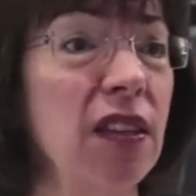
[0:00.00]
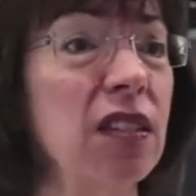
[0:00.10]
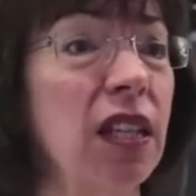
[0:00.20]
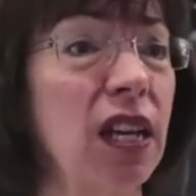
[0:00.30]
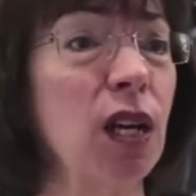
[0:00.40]

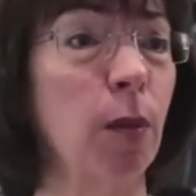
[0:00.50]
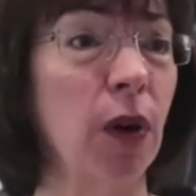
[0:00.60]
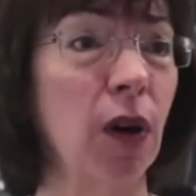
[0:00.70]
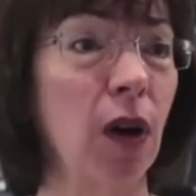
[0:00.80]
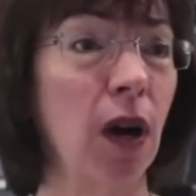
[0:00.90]
this
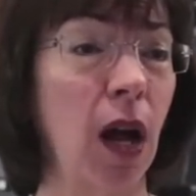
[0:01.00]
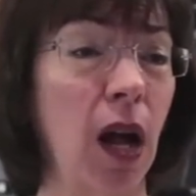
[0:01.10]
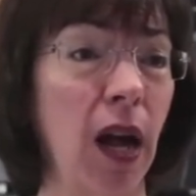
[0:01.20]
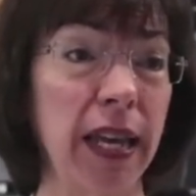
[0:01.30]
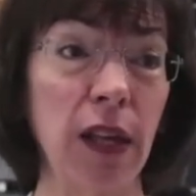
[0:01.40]
oligomer,
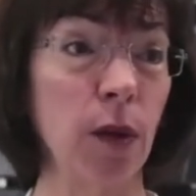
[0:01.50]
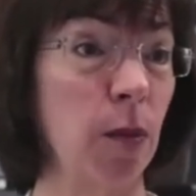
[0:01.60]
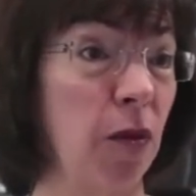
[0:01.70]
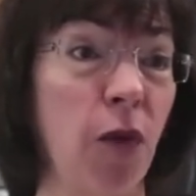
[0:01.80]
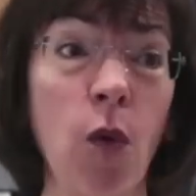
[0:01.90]
uh, either
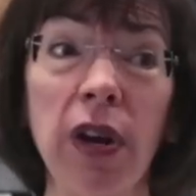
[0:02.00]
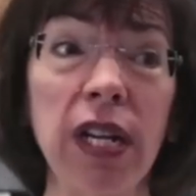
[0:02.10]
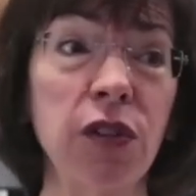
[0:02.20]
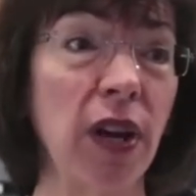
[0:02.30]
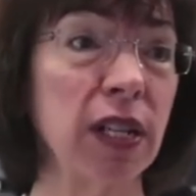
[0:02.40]
before
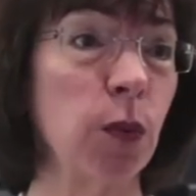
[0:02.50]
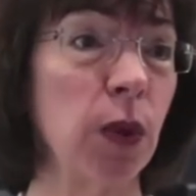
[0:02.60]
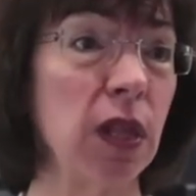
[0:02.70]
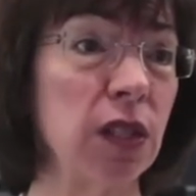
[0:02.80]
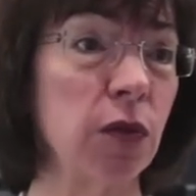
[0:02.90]
it interacts
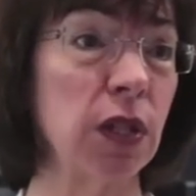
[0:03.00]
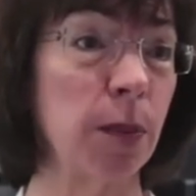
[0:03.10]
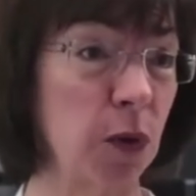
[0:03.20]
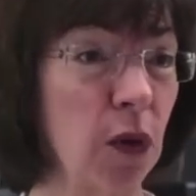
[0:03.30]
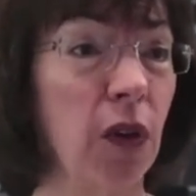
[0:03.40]
with this
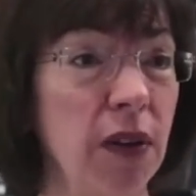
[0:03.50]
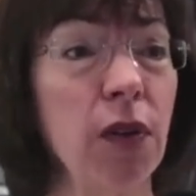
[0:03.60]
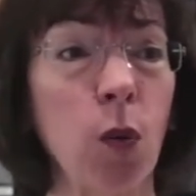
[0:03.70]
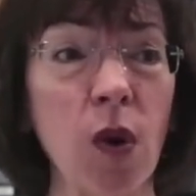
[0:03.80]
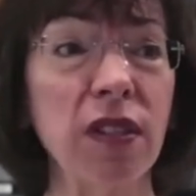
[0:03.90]
receptor or
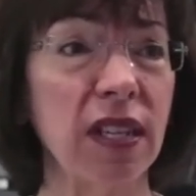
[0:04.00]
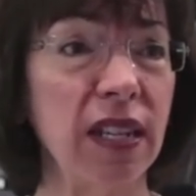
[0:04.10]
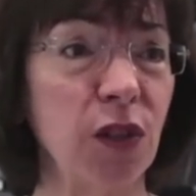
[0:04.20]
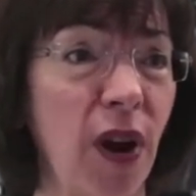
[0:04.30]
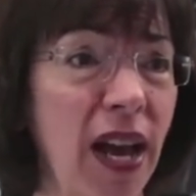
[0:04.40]
even once
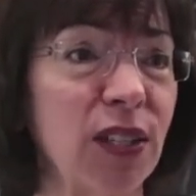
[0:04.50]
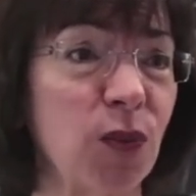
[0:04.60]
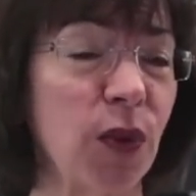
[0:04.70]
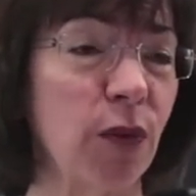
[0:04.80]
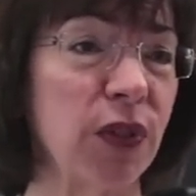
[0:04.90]
it
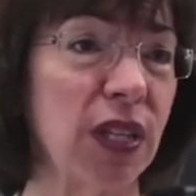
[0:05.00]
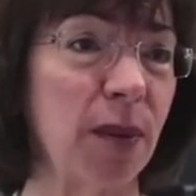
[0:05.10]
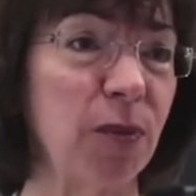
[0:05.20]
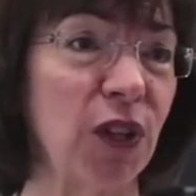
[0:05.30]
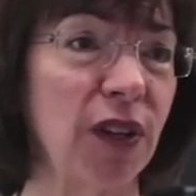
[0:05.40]
interacts with the
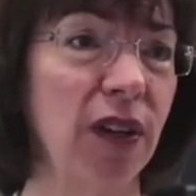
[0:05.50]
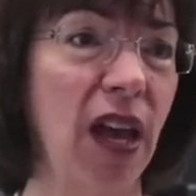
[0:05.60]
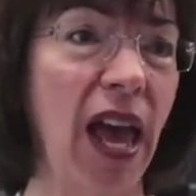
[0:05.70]
receptor.